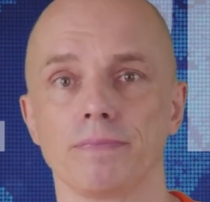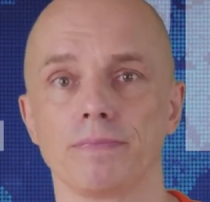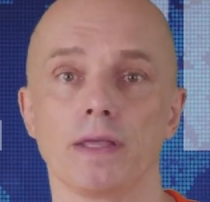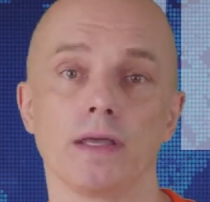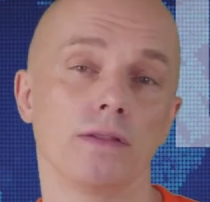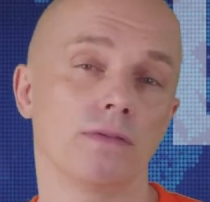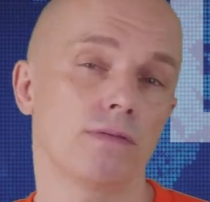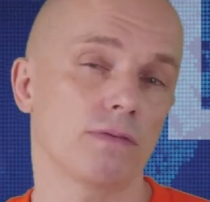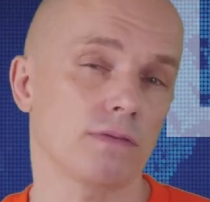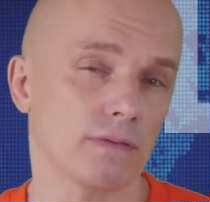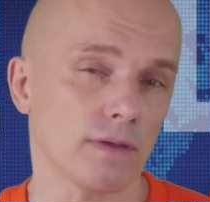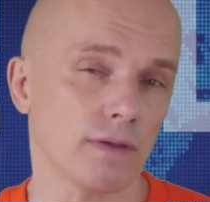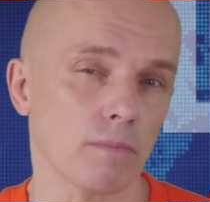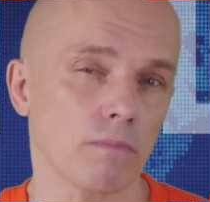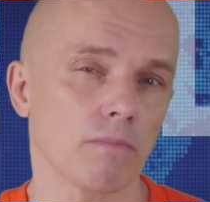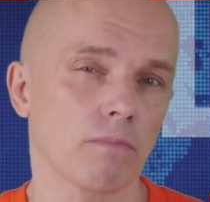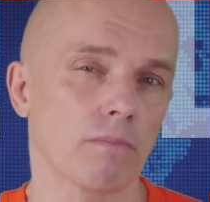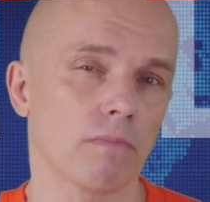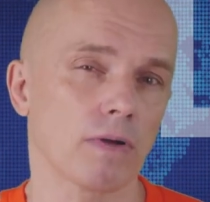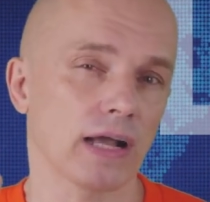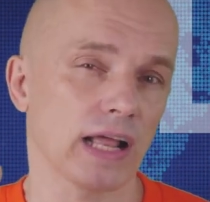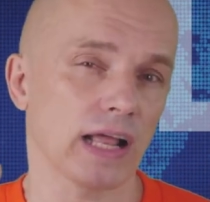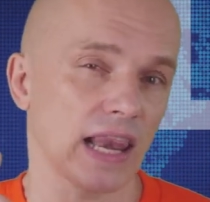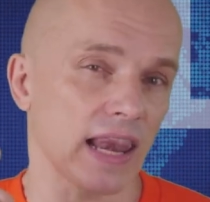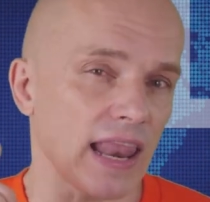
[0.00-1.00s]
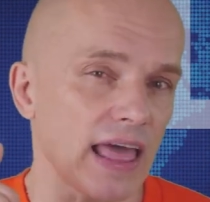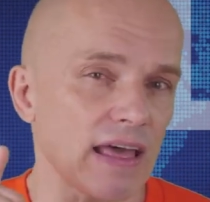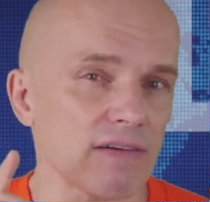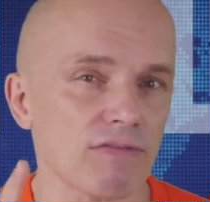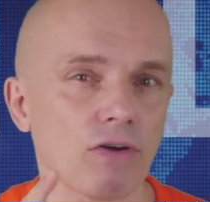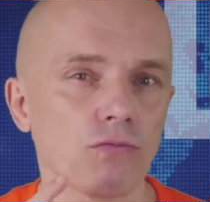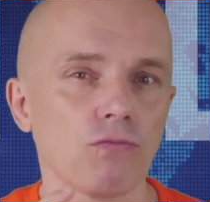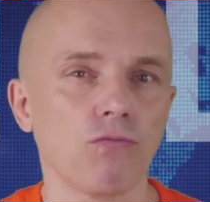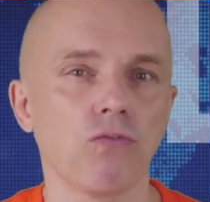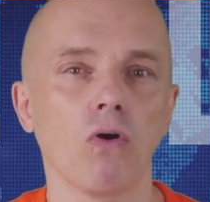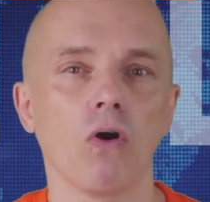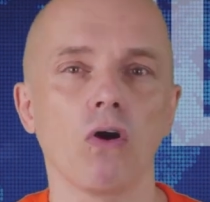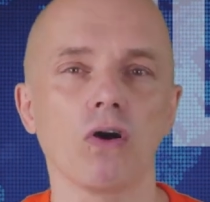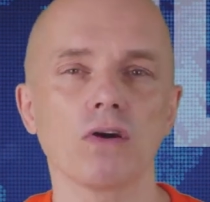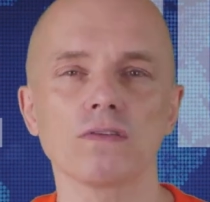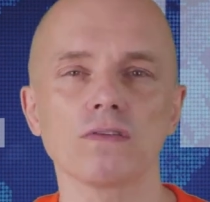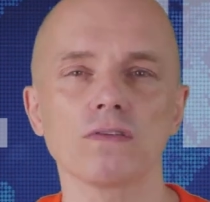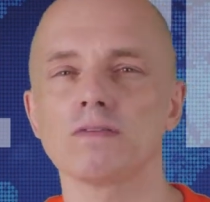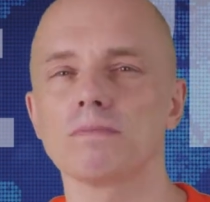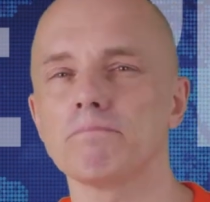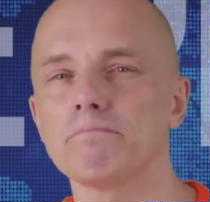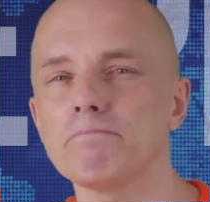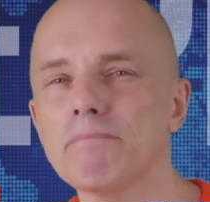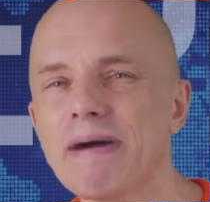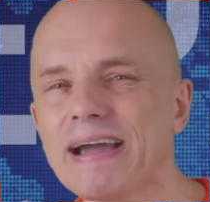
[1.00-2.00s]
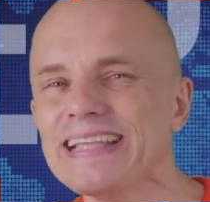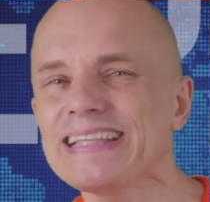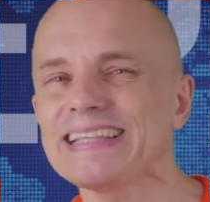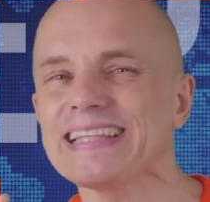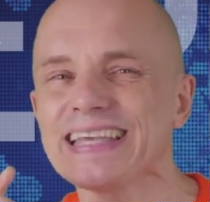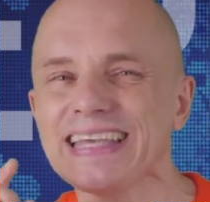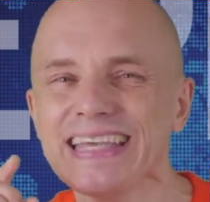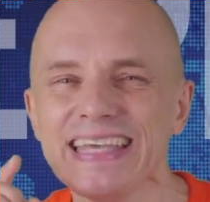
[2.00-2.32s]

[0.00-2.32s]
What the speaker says: And some clever folks might